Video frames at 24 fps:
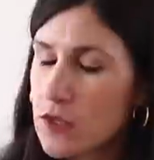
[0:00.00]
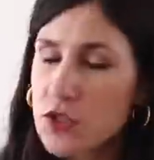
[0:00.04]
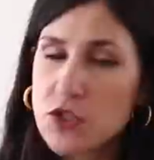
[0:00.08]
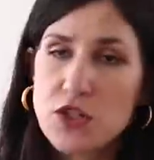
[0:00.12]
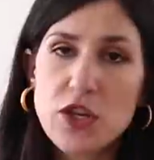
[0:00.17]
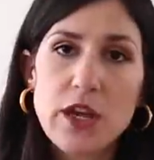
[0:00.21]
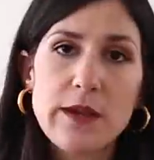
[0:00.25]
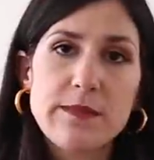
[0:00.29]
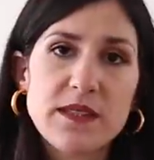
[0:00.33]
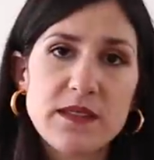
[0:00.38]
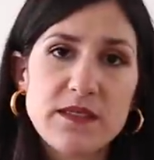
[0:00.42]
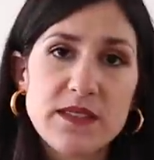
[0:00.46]
In
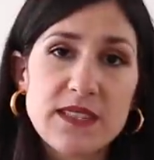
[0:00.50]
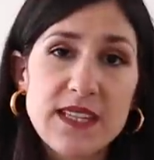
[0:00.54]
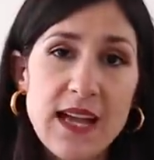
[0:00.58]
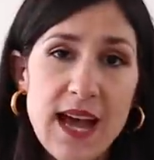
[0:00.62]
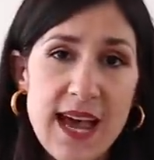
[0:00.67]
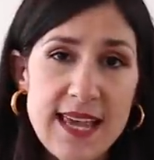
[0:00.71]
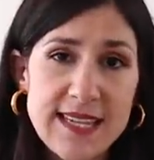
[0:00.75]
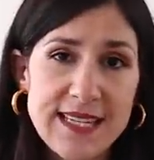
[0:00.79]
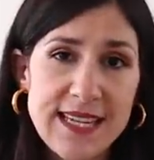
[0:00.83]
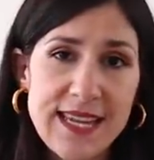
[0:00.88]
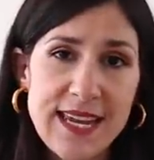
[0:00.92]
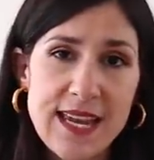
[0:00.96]
terms of
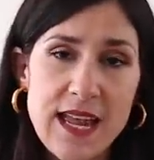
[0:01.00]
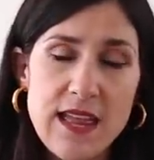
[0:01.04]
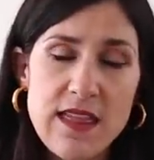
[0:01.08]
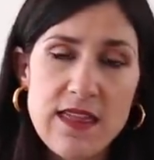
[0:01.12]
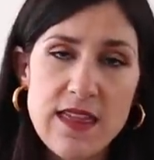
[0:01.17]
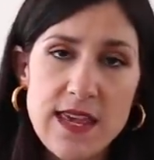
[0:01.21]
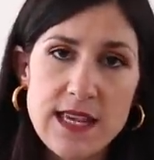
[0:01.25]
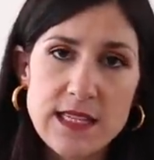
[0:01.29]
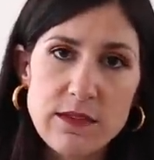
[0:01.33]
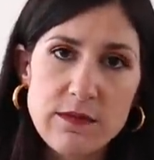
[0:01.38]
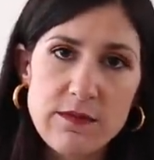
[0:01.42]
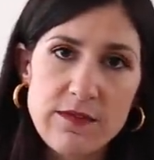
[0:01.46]

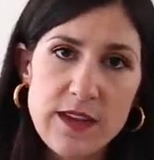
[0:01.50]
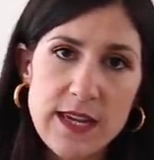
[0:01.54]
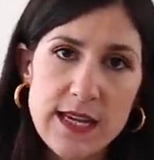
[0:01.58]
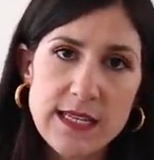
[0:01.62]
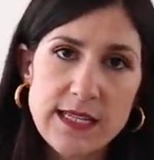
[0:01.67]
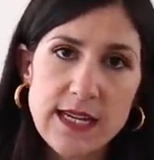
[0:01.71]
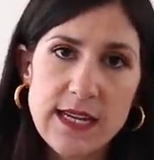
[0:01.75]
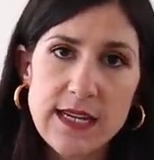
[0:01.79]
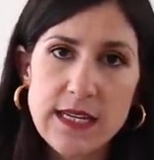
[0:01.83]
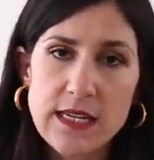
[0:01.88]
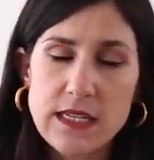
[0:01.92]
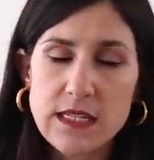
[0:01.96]
sizing, these
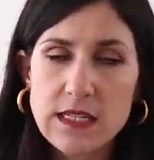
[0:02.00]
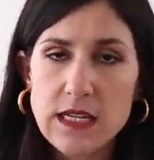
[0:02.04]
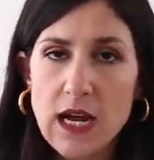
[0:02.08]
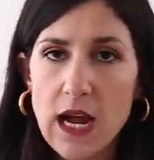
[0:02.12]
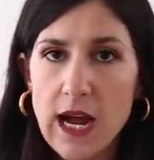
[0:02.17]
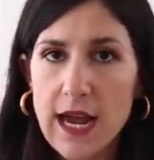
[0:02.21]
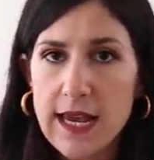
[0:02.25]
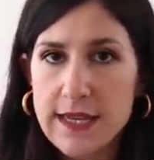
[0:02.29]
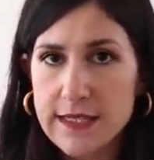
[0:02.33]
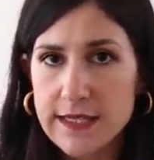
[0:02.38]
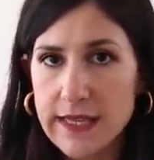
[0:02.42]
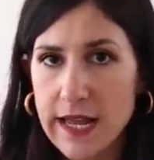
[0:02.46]
fit an
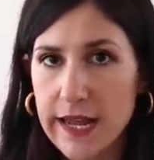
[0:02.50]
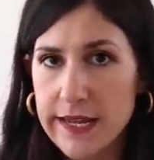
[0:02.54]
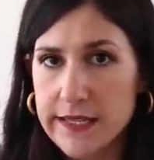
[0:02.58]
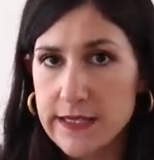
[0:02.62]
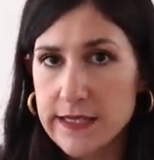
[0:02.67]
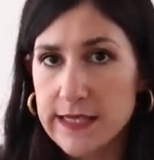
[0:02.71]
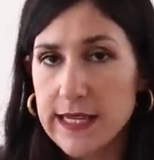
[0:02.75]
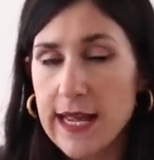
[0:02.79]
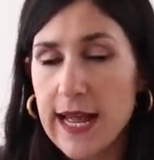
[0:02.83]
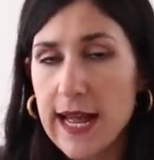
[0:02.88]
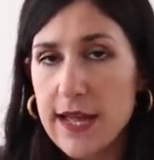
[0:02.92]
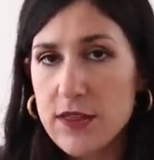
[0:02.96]
entire
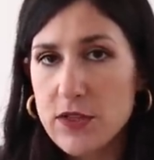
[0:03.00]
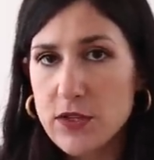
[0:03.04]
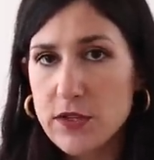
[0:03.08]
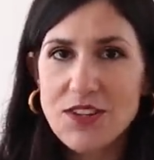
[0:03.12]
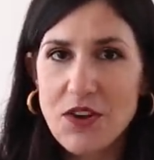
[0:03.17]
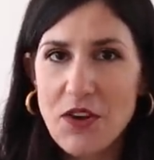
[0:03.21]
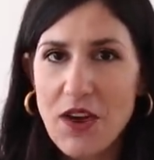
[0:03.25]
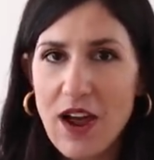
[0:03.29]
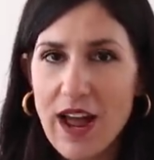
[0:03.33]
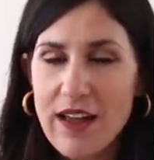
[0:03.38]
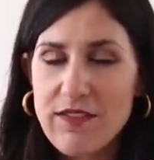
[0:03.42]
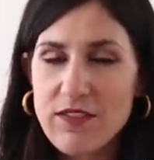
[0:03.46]
size large.
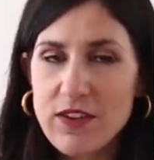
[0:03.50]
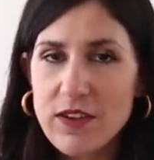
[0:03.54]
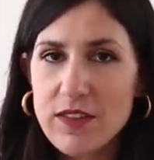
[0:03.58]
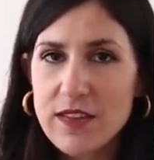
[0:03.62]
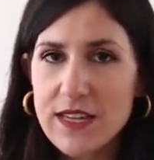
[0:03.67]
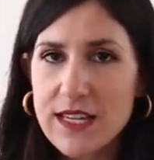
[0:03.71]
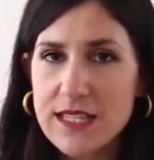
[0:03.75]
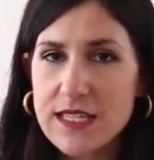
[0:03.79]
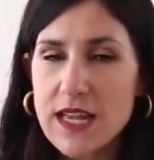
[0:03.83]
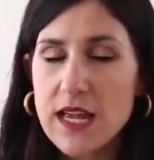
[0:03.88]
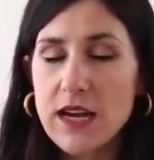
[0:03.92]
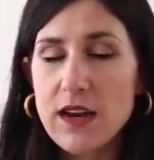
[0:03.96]
So I've
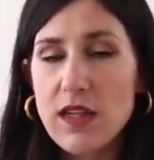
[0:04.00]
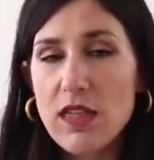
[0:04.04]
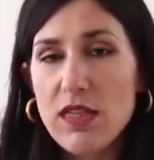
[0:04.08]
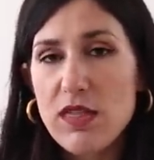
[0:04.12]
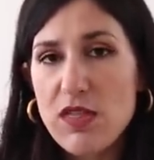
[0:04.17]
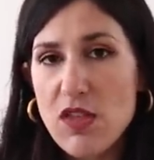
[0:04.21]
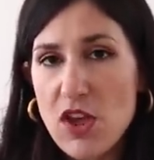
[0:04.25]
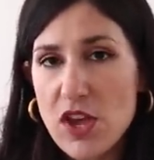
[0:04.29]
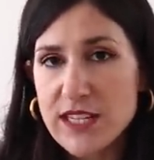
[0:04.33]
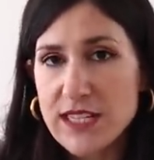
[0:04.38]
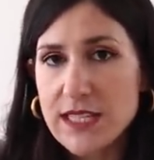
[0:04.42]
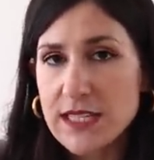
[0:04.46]
got these in a
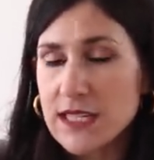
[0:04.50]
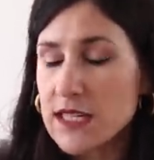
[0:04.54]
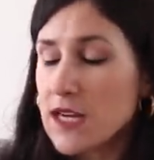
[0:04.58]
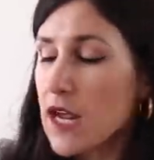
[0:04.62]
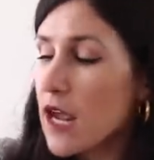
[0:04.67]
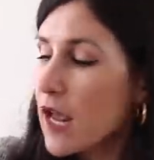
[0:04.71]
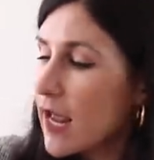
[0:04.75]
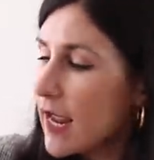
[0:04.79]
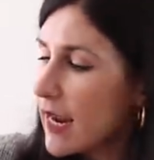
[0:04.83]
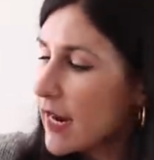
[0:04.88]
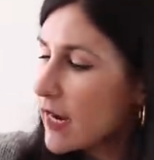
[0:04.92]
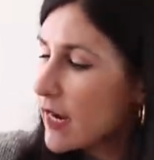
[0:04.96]

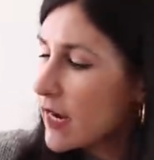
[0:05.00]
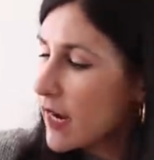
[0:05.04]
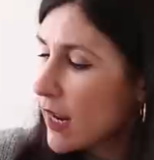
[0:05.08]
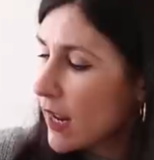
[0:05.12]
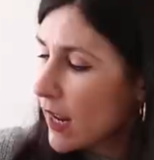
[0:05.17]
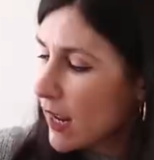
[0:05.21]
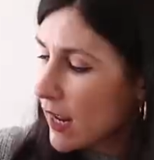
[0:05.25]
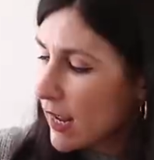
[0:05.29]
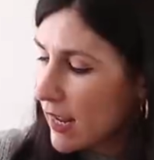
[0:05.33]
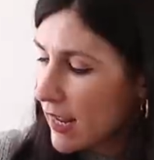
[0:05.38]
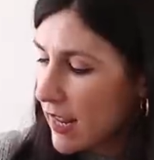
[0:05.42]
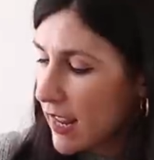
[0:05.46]
39
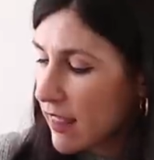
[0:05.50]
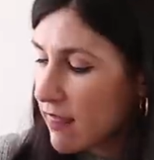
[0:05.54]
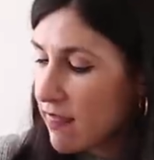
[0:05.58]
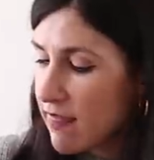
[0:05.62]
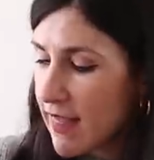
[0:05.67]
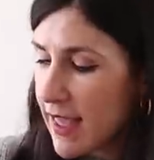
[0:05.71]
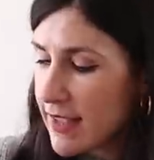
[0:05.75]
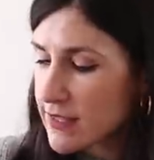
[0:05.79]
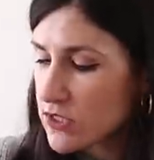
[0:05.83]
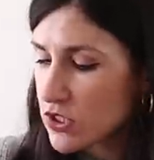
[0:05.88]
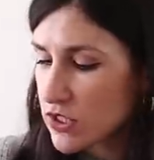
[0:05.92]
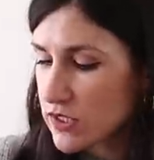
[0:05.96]
uh,
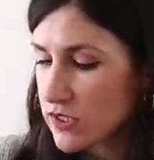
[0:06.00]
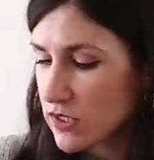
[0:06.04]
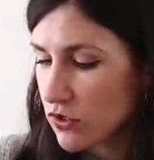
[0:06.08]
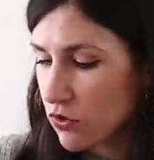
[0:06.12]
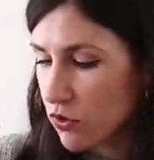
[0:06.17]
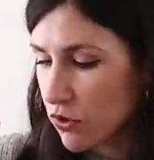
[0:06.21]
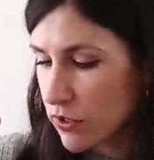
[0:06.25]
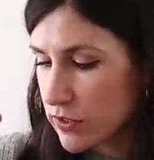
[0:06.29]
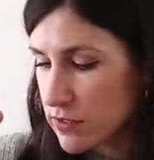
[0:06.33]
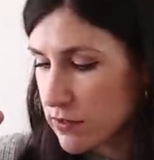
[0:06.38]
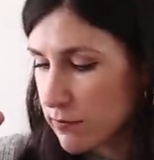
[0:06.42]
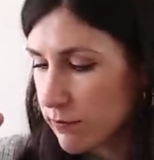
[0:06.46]
and that's just
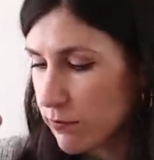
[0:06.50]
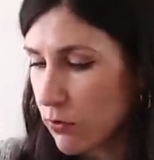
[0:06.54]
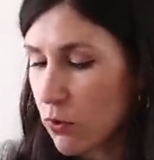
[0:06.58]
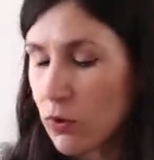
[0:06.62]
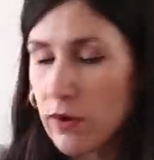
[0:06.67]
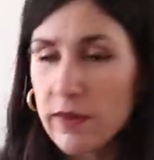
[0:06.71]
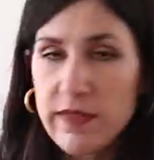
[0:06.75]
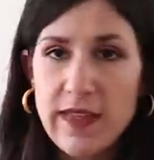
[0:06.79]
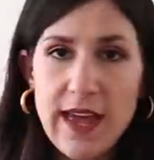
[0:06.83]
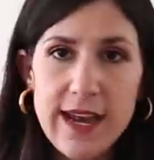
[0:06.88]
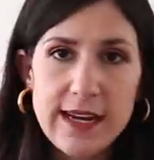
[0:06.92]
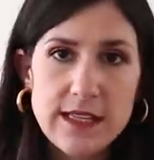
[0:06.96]
across the
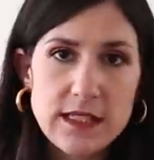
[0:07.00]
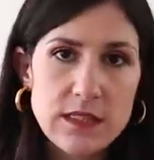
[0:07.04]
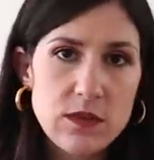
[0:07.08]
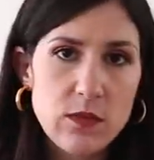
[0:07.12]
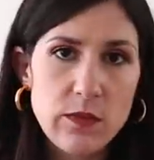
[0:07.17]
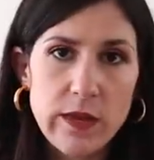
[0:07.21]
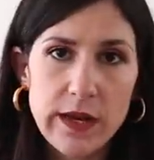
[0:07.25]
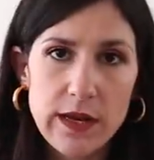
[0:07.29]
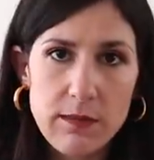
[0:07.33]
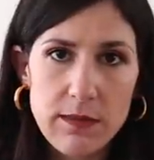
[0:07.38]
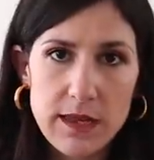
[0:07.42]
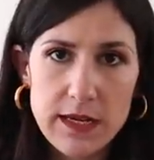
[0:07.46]
board. That is
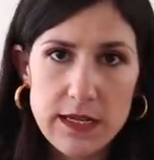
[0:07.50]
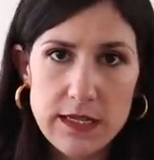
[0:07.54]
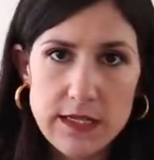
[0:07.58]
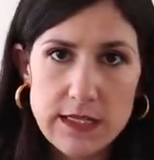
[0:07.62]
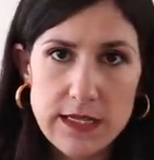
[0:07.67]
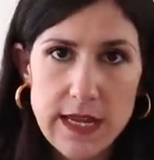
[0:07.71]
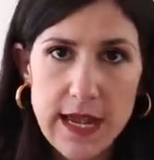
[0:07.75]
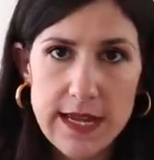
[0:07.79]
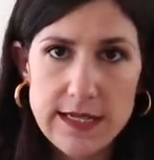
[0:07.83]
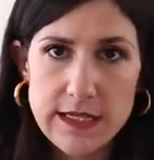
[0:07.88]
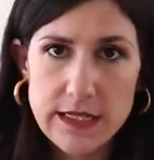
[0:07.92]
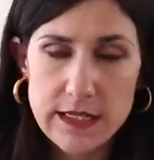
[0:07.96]
the recommended
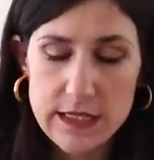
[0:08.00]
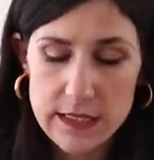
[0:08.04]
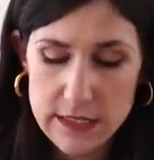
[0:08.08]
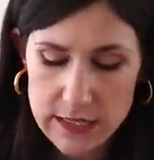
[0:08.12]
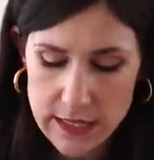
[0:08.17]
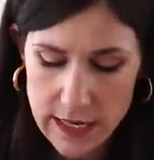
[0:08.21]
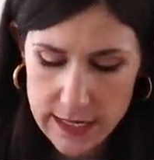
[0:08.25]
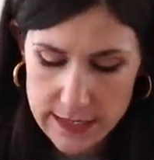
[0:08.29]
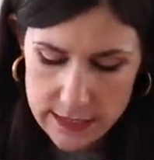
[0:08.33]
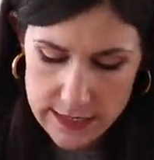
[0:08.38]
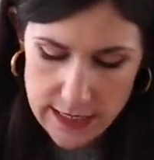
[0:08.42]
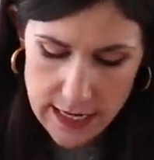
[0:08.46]
sizing to
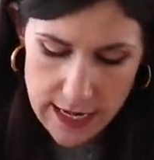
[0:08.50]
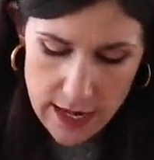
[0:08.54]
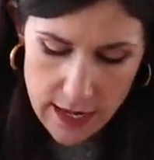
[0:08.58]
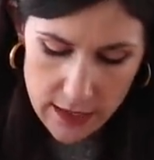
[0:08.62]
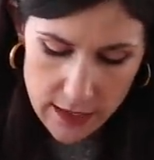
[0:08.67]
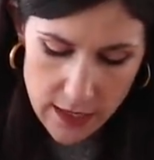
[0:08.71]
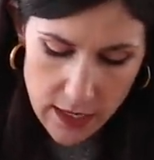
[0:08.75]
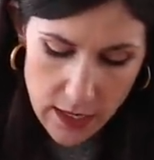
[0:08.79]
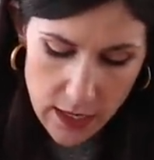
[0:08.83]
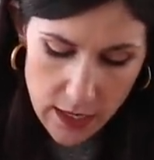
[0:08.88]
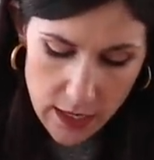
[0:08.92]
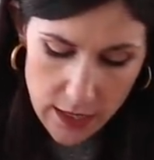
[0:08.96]
size down.